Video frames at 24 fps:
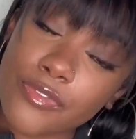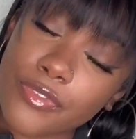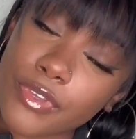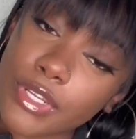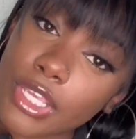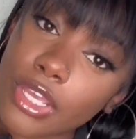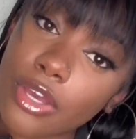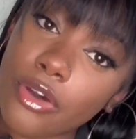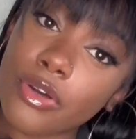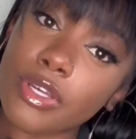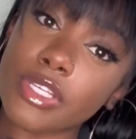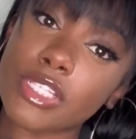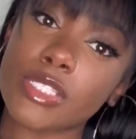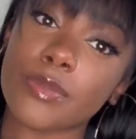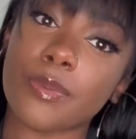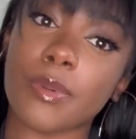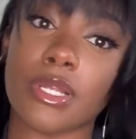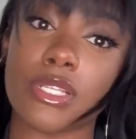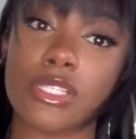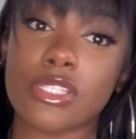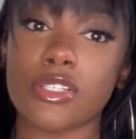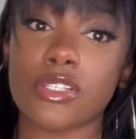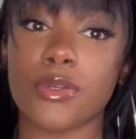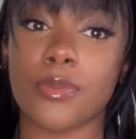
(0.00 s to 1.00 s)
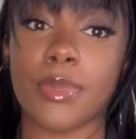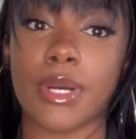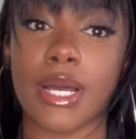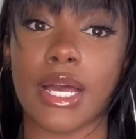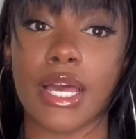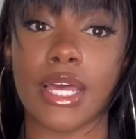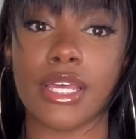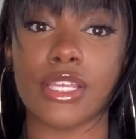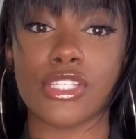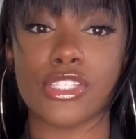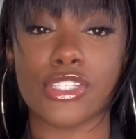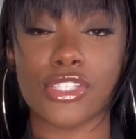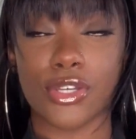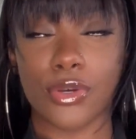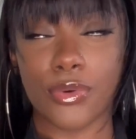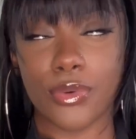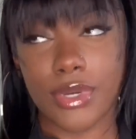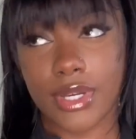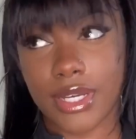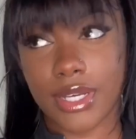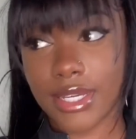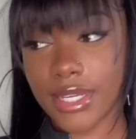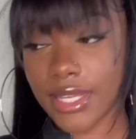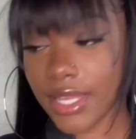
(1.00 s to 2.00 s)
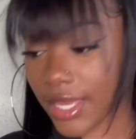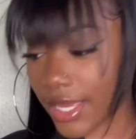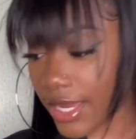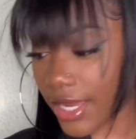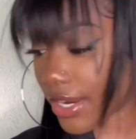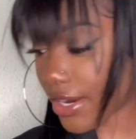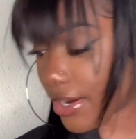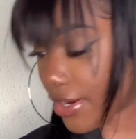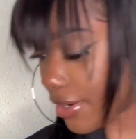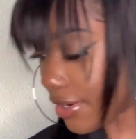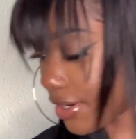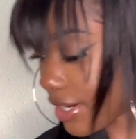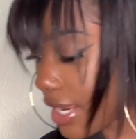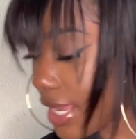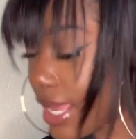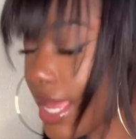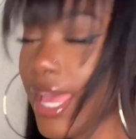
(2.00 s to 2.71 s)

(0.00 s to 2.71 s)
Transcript: video is sponsored by Sogoodhair,